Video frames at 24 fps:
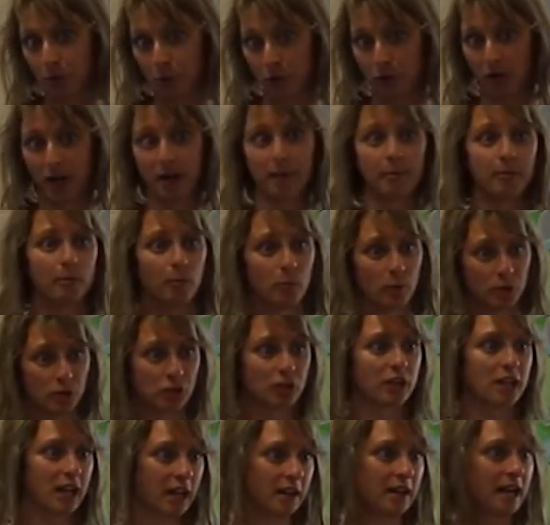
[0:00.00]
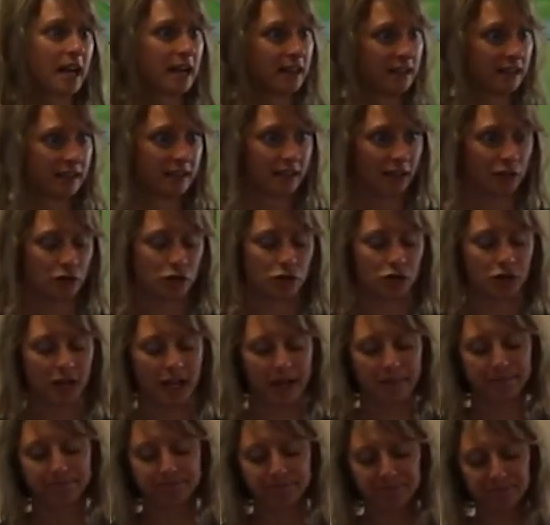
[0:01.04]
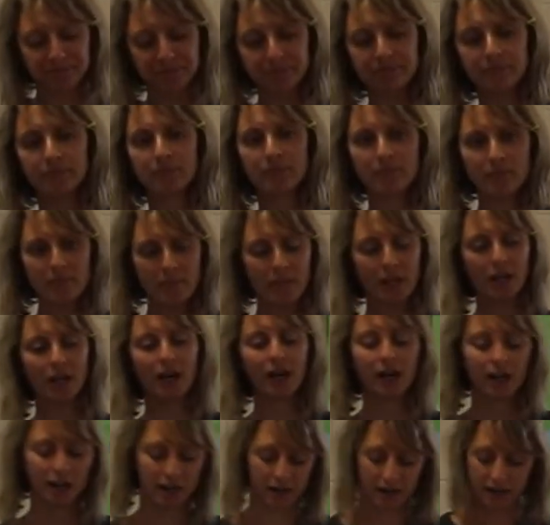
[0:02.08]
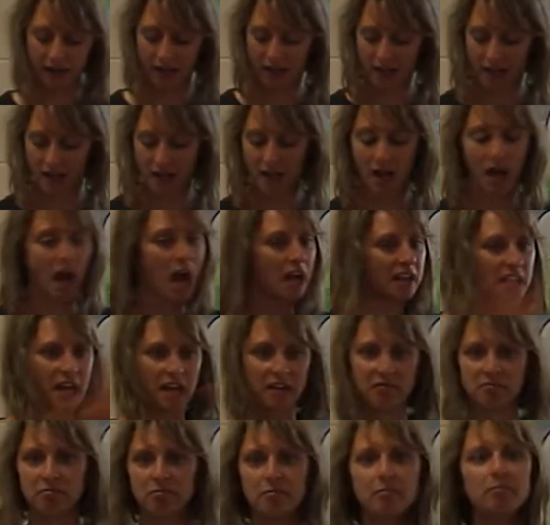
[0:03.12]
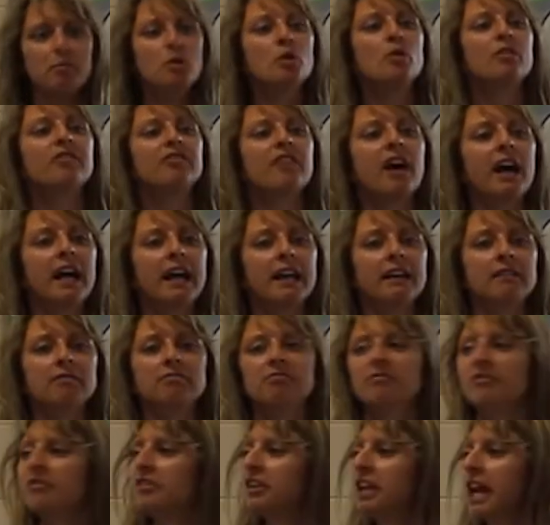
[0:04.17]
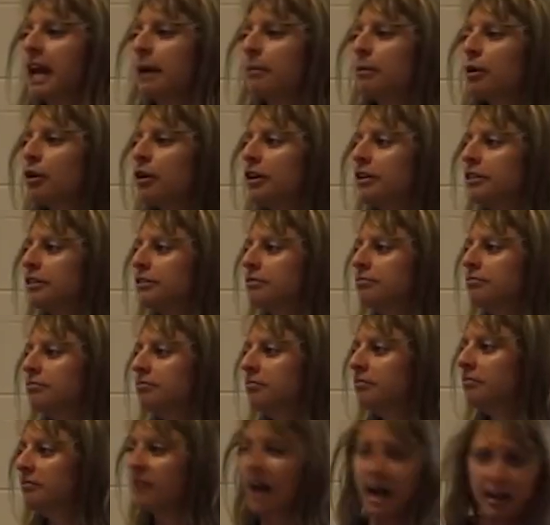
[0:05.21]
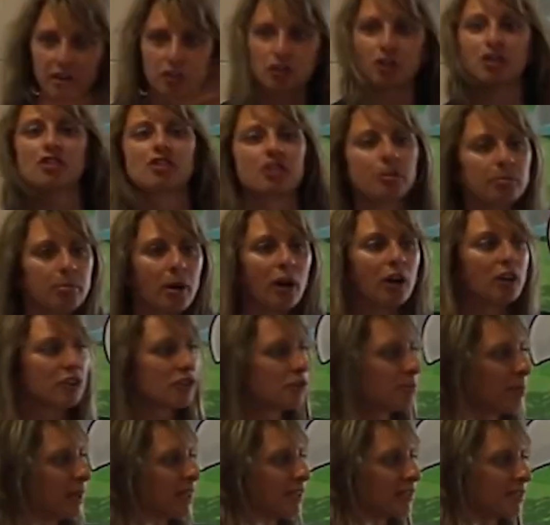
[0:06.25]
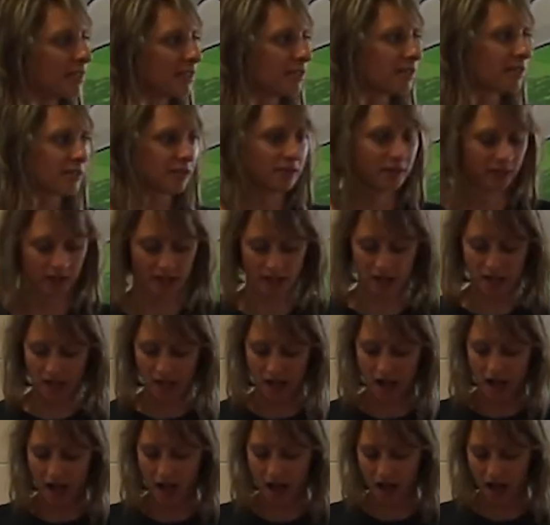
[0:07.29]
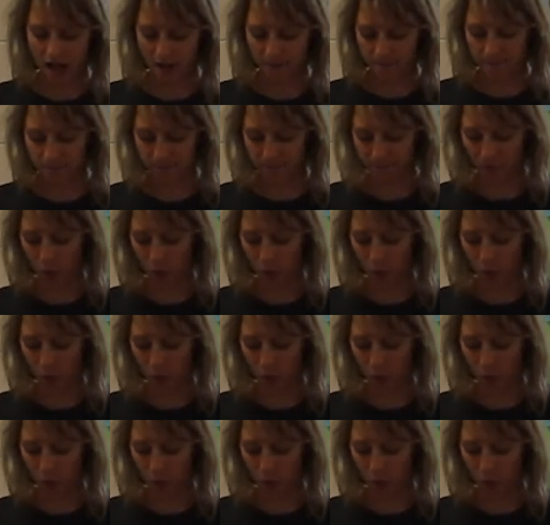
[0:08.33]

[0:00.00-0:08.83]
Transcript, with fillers: program, which again ended yesterday. Uh, again, beautifying the neighborhood, not just the park spaces. Um,